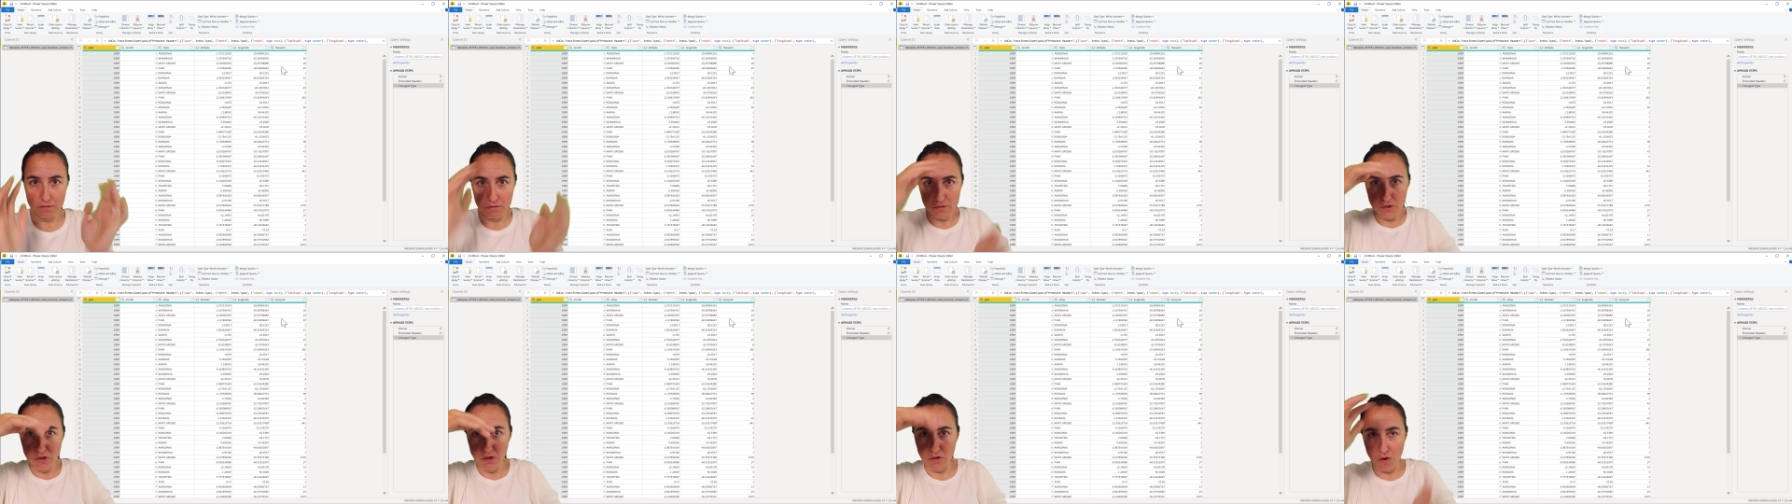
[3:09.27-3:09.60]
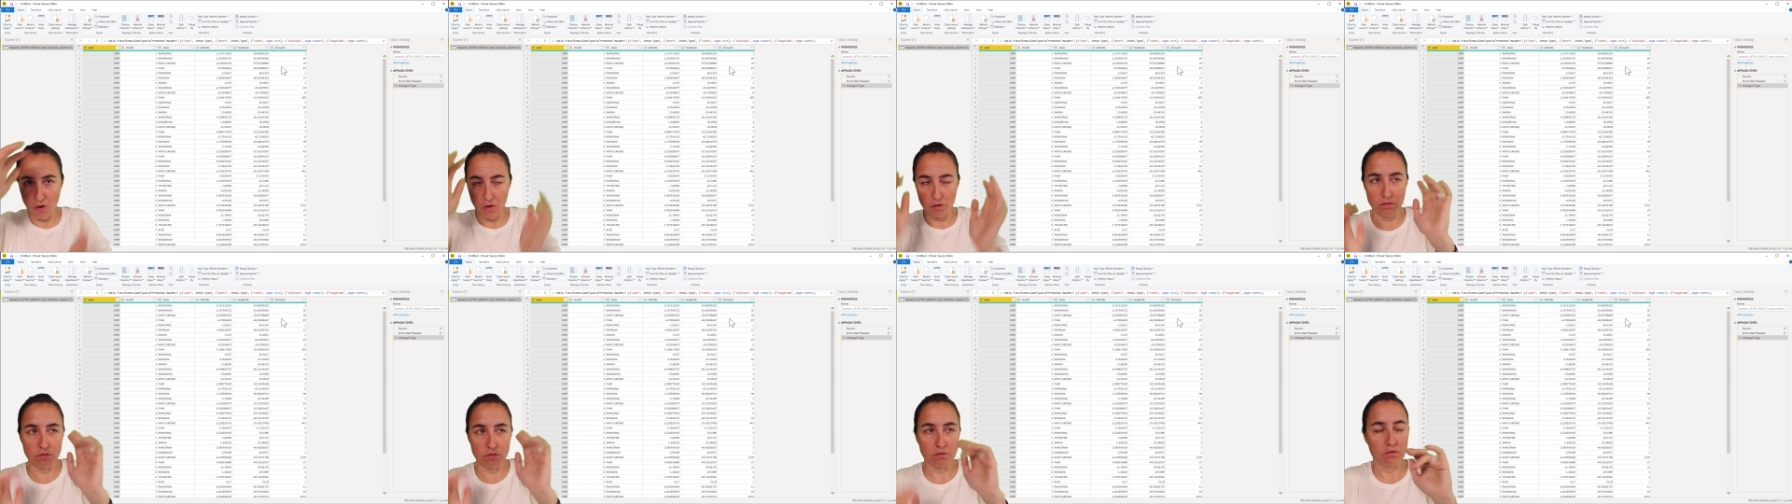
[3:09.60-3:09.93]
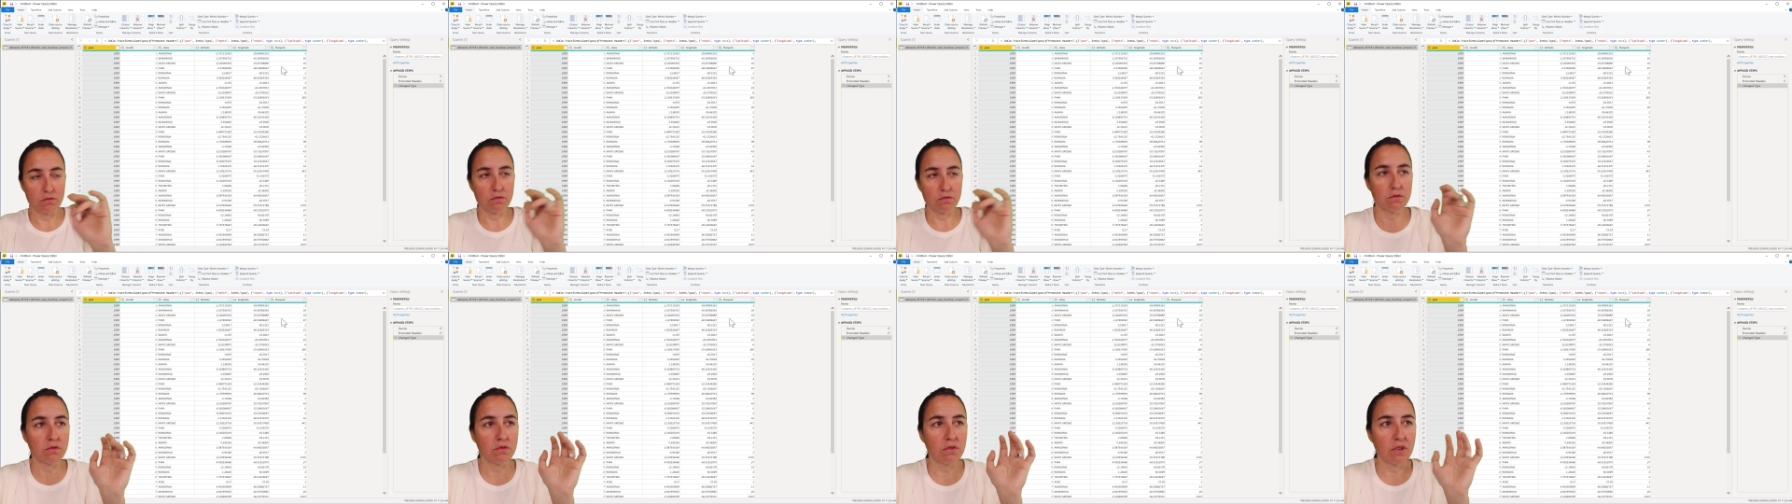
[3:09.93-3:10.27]
you know,
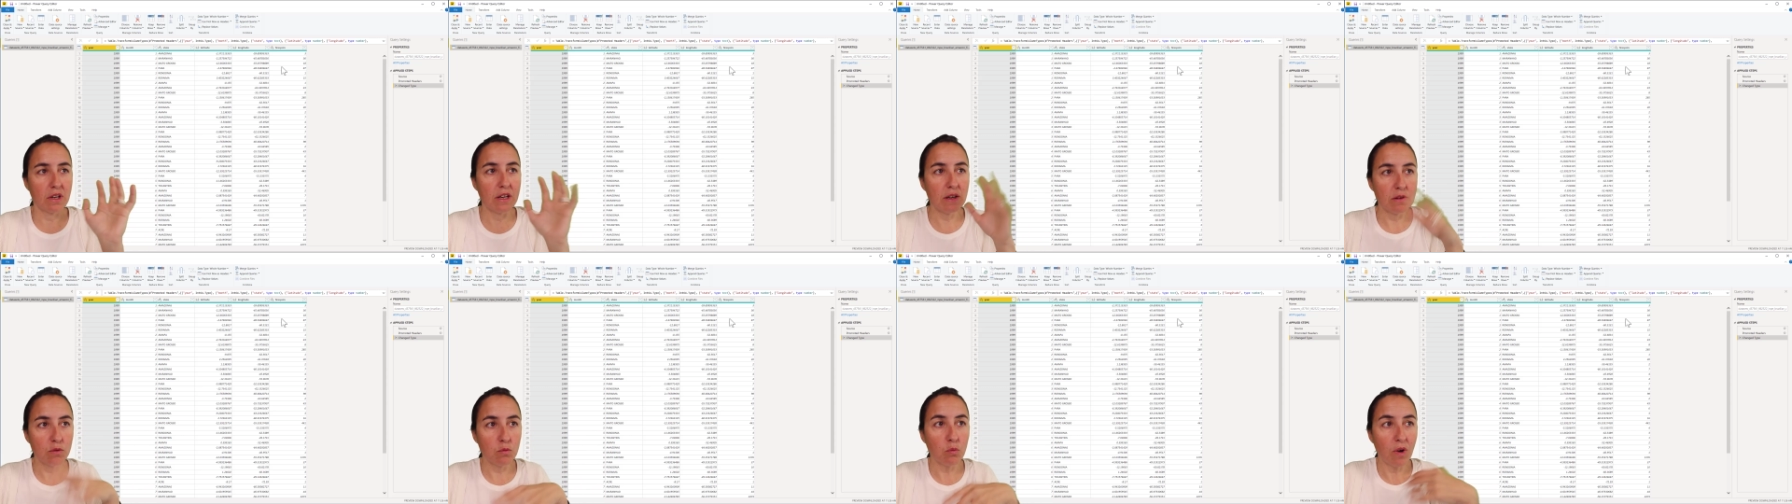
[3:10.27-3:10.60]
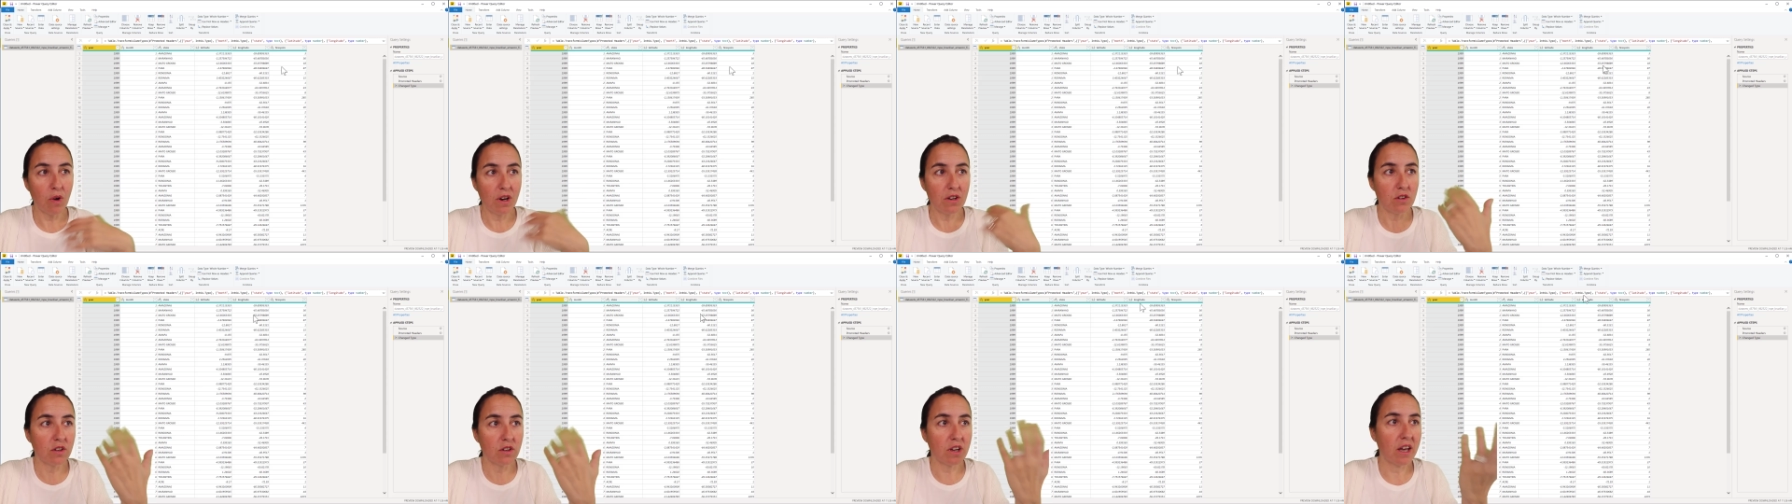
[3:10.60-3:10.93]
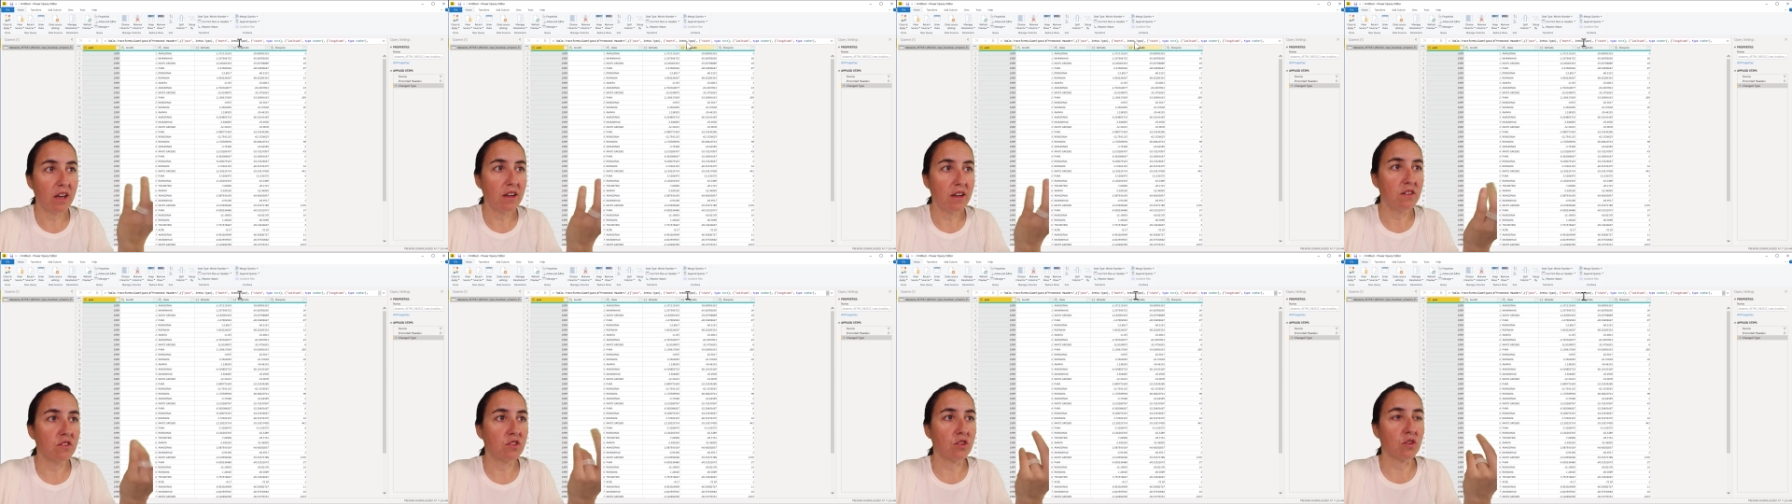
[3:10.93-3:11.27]
in one
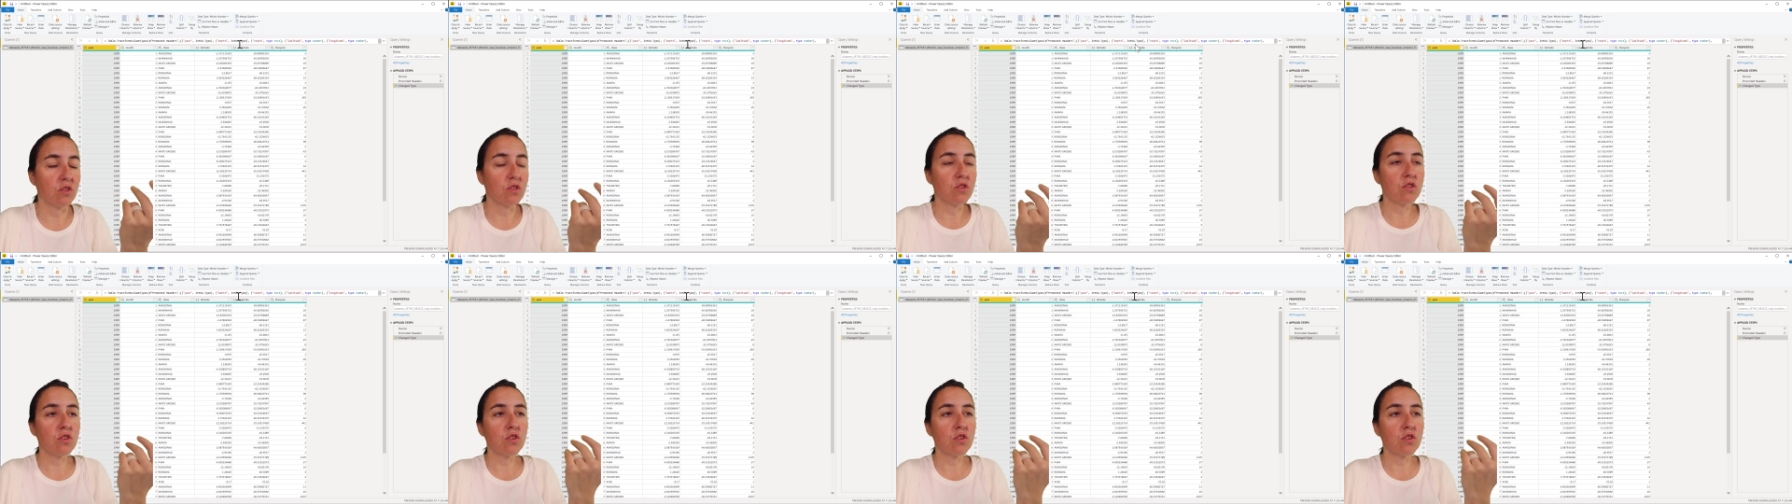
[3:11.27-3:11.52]
location.